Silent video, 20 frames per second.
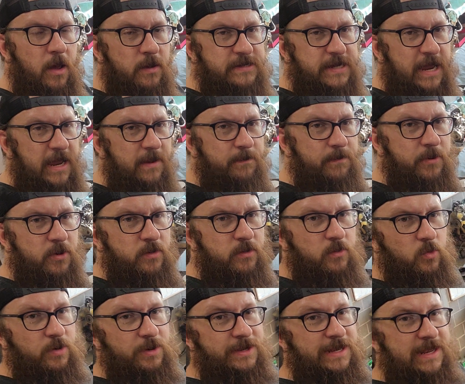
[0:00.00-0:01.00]
type,
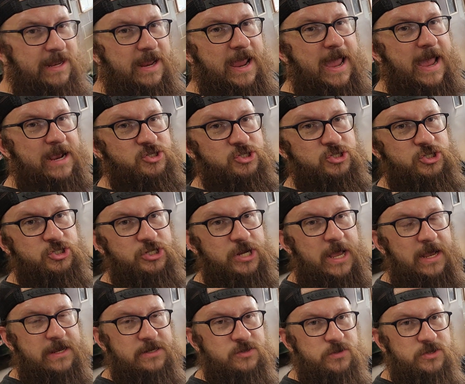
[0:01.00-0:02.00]
or knee action
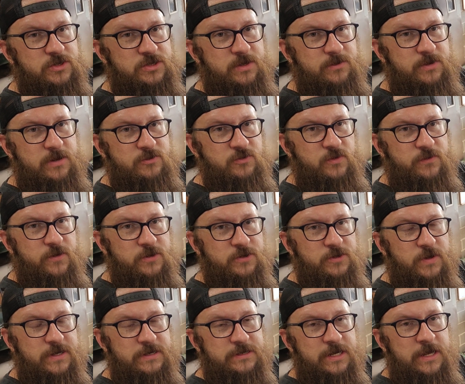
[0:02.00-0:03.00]
shock is what they're sometimes referred
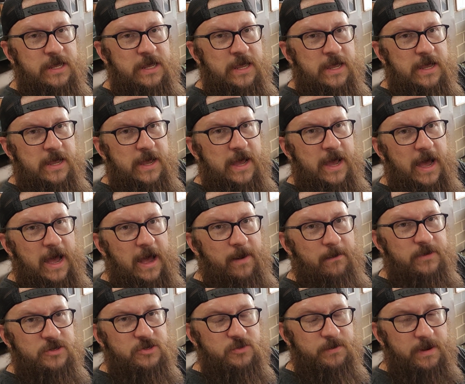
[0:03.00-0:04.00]
to as.
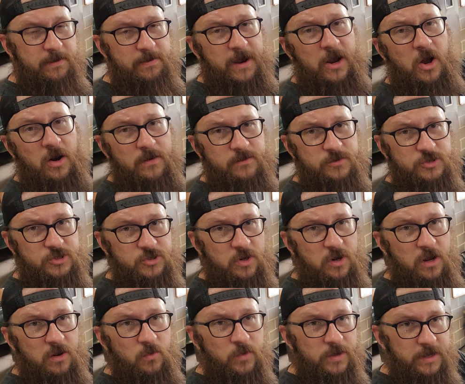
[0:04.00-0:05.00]
These are made by
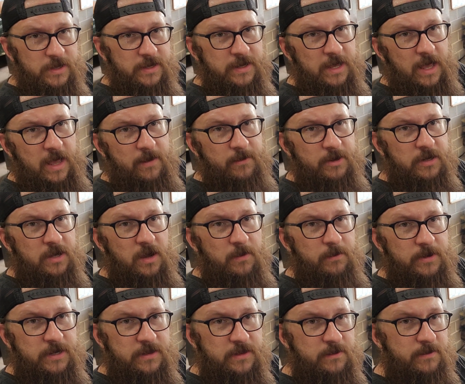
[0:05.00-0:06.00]
Armstrong, really common
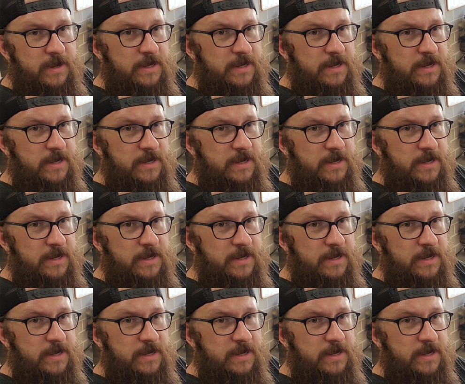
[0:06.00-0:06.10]
company that